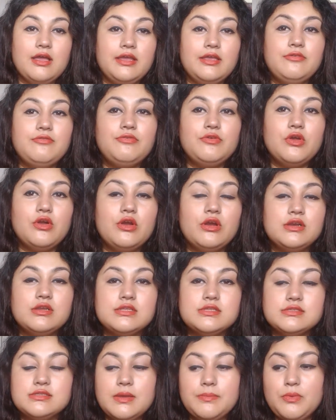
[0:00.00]
if you're
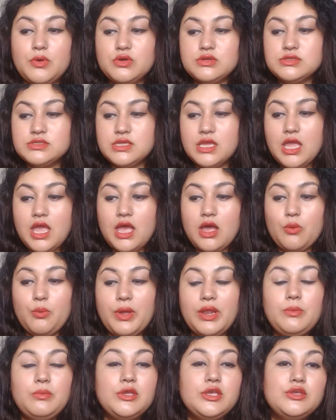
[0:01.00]
suppose
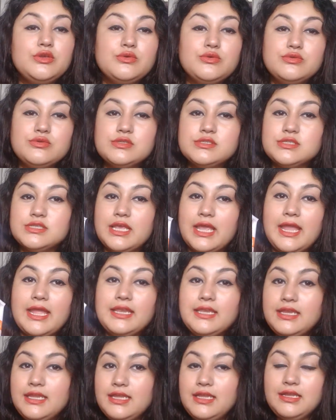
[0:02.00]
when we use
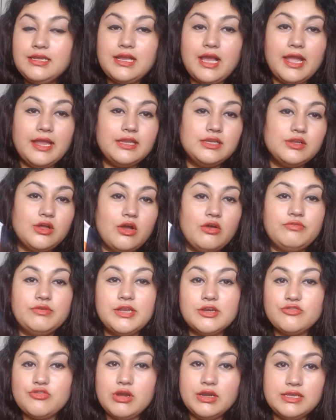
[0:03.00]
any kind of
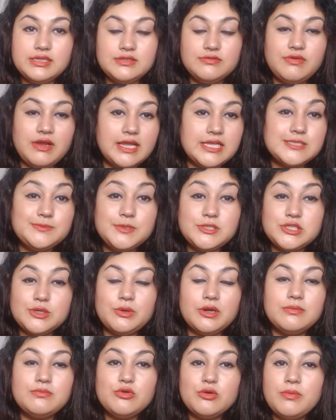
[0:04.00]
electronic device, be it
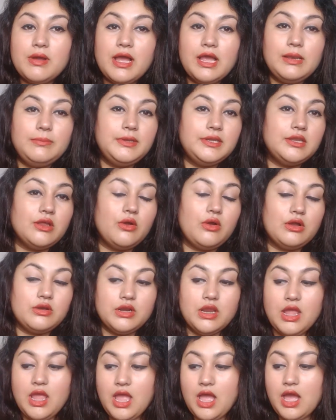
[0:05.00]
our mobile, be it our
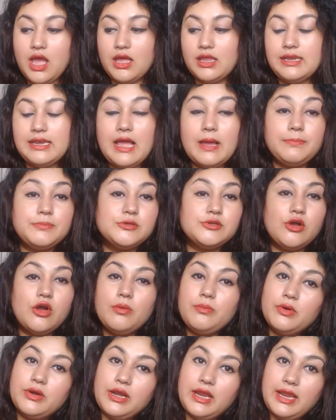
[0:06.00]

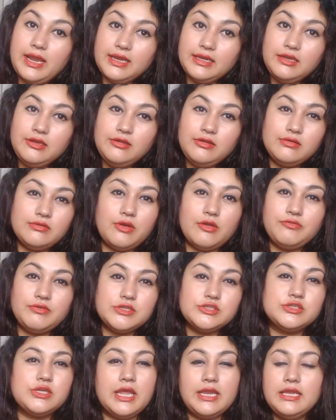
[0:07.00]
laptop or any
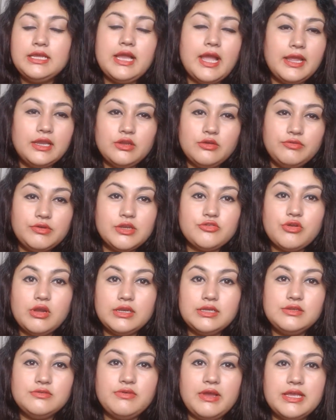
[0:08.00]
refrigerator, any kind of
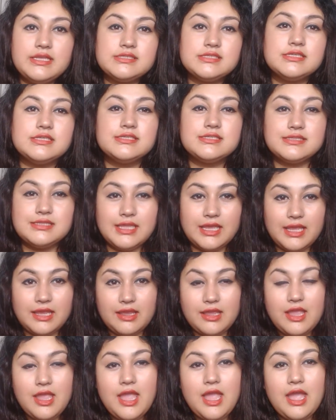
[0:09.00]
electronic devices,
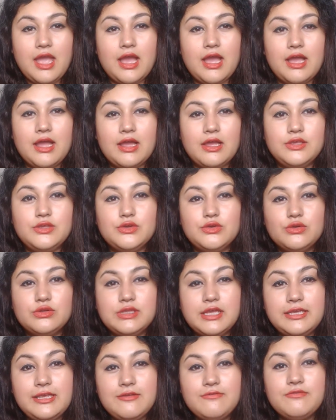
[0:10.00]
they
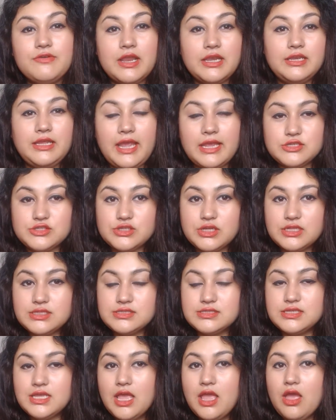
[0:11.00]
they give
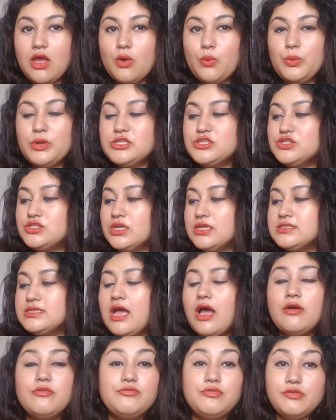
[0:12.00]
radiations which is
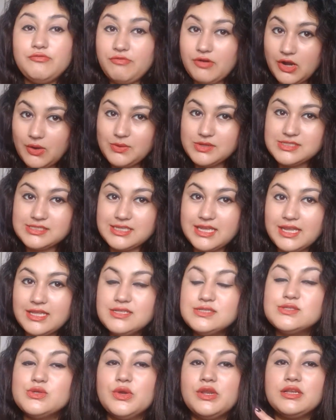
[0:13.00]
harmful for our
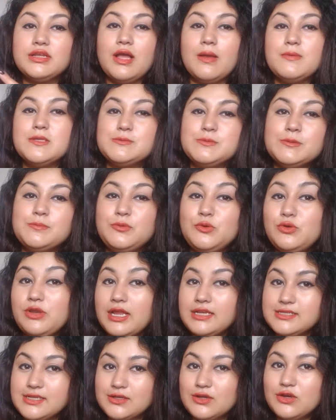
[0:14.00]
skin. So it comes with blue
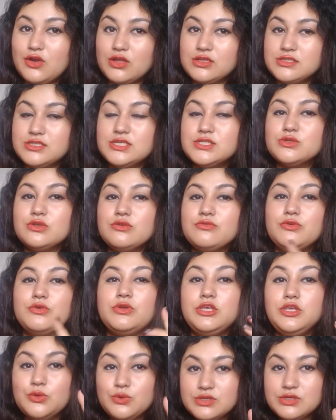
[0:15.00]
light technology. So if you
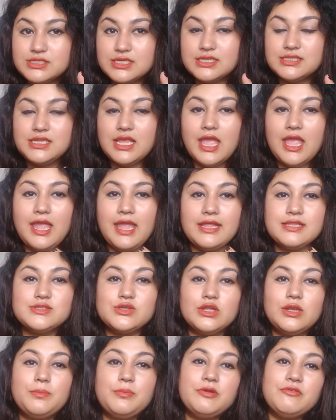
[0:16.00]
use it, it's
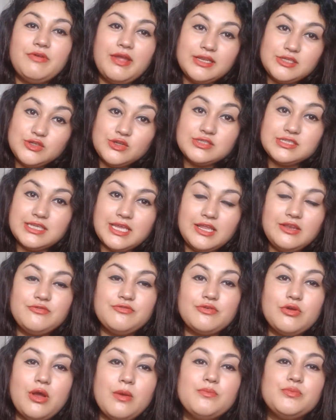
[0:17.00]
going to prevent your skin
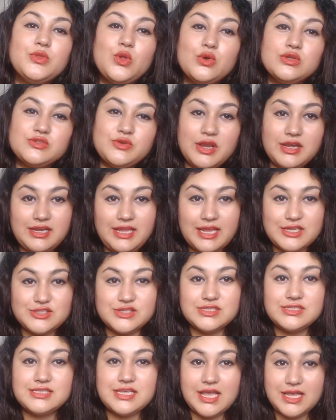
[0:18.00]
from those
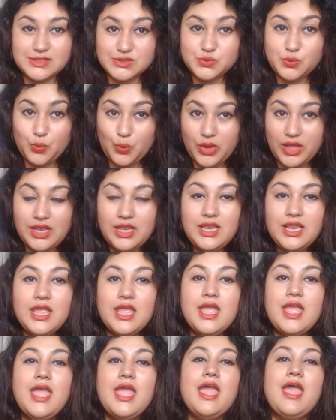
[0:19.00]
radiations as well,
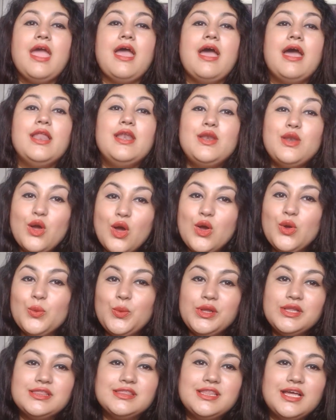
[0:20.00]
along
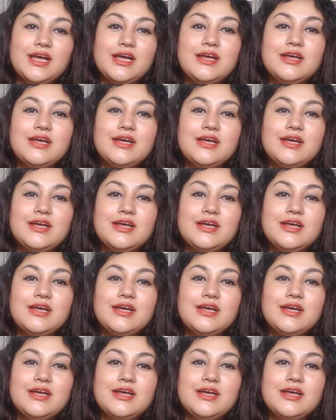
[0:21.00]
with